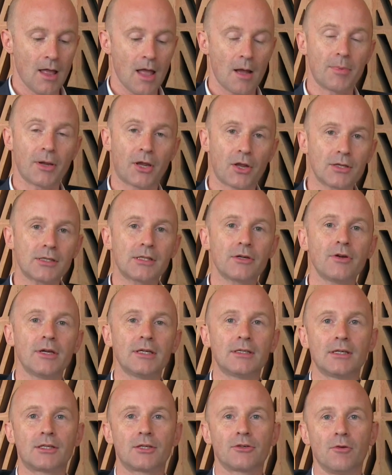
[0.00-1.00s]
And because they're
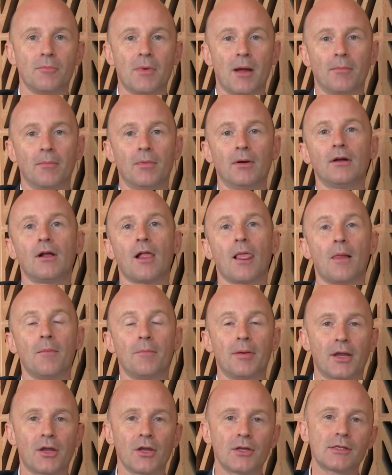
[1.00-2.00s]
easy to remember,
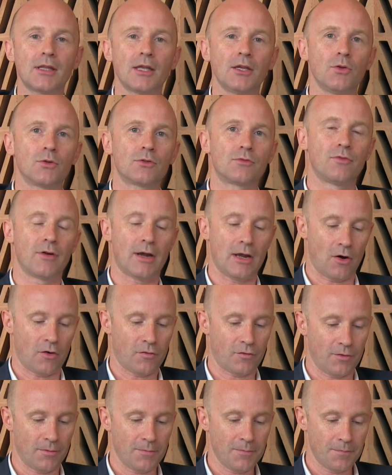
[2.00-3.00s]
and because they're used very
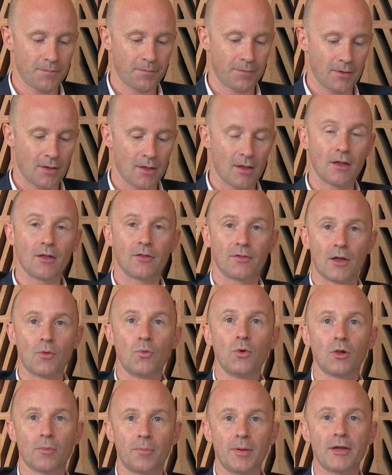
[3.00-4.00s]
often, they
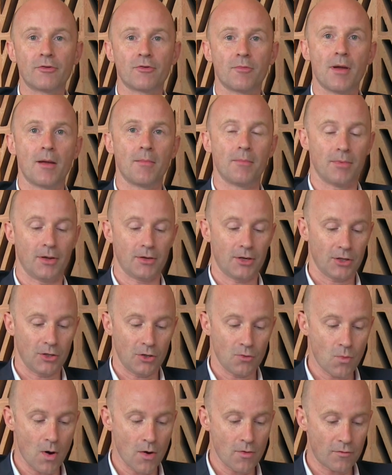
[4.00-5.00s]
will be remembered.
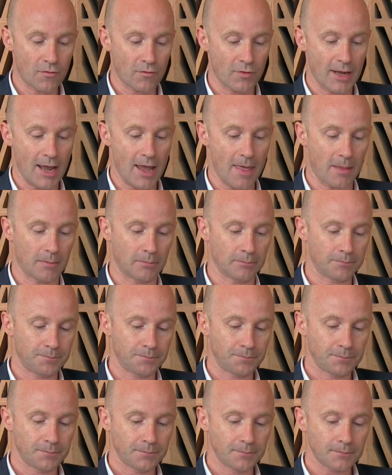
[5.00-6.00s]
You won't forget them.
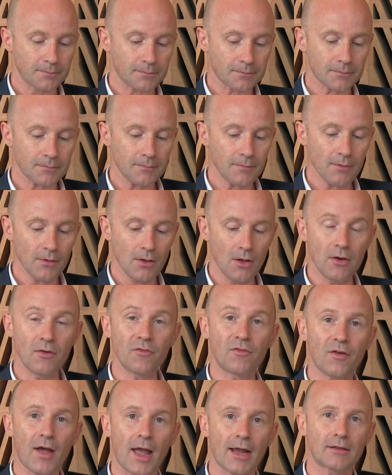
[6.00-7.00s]
And
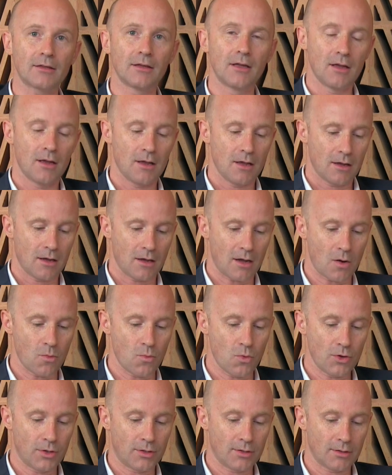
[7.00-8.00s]
in fact, I
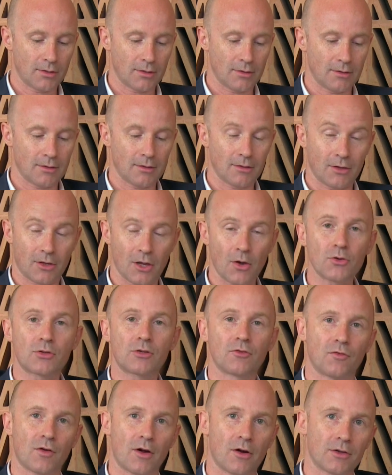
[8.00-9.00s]
would go
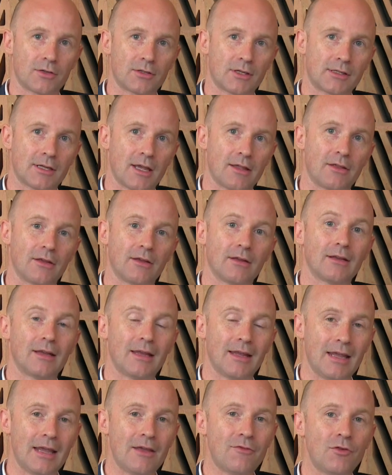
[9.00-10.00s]
so far as to say that
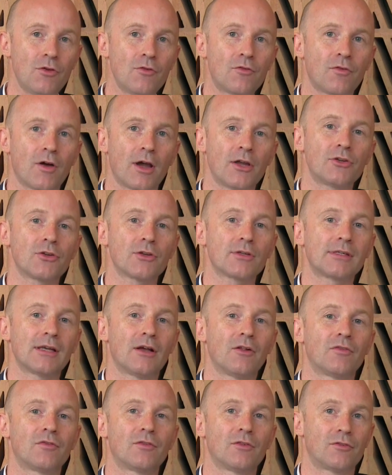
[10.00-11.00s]
if you find
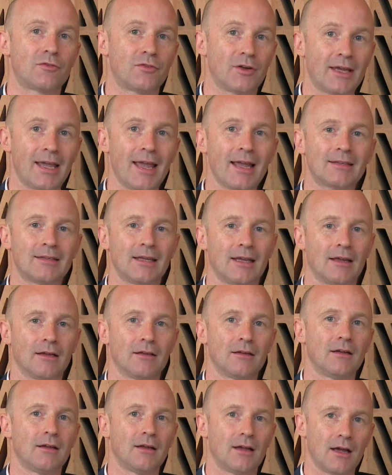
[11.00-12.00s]
yourself
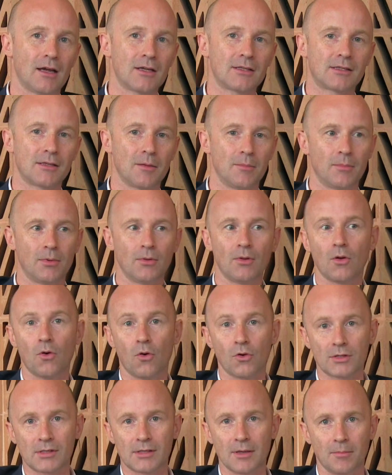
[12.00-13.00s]
forgetting a symbol
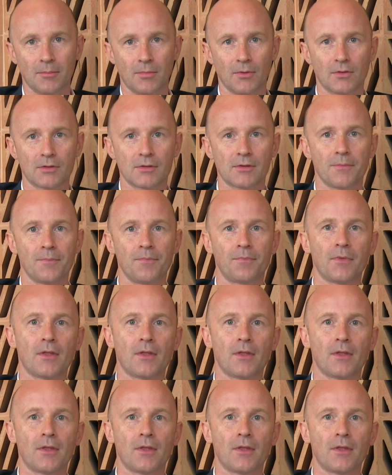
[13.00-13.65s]
or symbols,